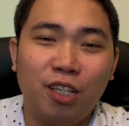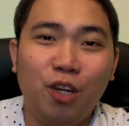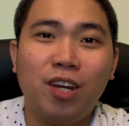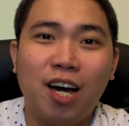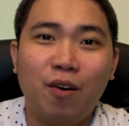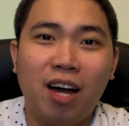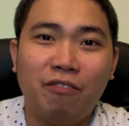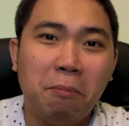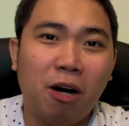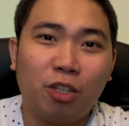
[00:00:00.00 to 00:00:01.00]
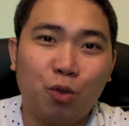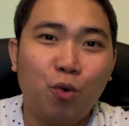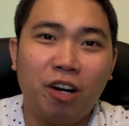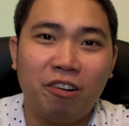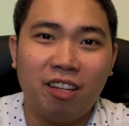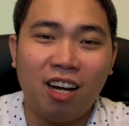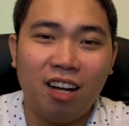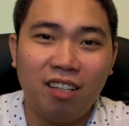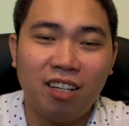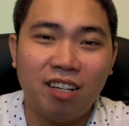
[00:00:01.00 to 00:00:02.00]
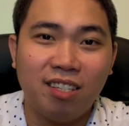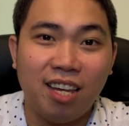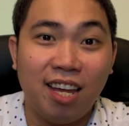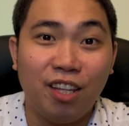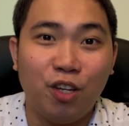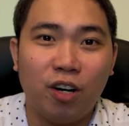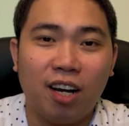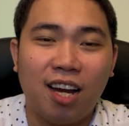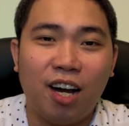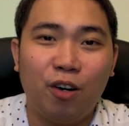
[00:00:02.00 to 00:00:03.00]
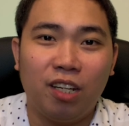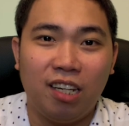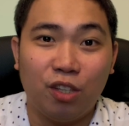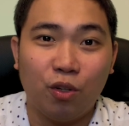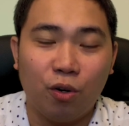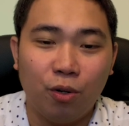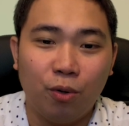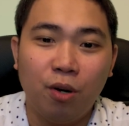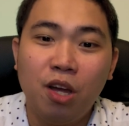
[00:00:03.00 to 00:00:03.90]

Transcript: you now have about $200 in your account in eToro.